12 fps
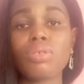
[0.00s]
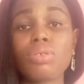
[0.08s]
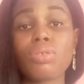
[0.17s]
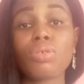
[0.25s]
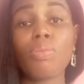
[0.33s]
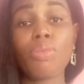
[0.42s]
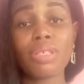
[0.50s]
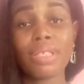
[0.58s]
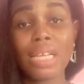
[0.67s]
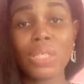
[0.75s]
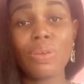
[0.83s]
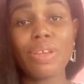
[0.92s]
So
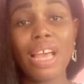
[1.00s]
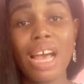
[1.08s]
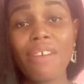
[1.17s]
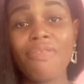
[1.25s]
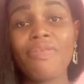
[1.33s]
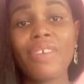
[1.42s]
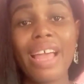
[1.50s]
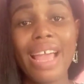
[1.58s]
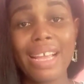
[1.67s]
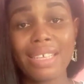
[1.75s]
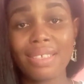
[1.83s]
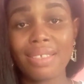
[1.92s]
most times when you have
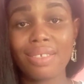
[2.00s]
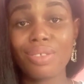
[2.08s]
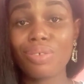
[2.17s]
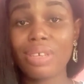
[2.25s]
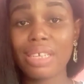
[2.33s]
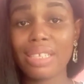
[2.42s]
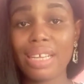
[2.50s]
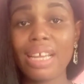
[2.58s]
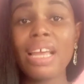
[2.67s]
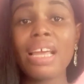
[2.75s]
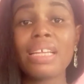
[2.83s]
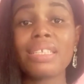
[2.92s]
SC
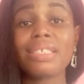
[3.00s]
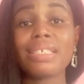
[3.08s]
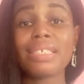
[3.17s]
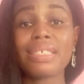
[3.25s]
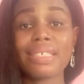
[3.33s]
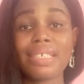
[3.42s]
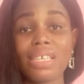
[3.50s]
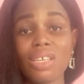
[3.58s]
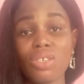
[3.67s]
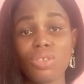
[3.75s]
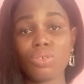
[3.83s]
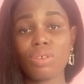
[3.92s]
together, the C
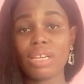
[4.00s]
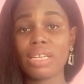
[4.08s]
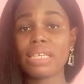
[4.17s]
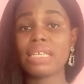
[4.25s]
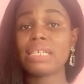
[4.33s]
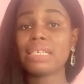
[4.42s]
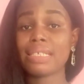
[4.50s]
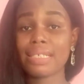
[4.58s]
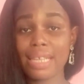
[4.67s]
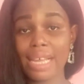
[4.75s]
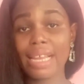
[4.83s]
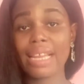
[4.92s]
is usually
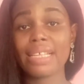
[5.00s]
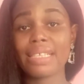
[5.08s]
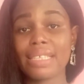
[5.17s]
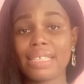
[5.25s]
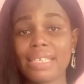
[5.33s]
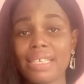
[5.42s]
silent.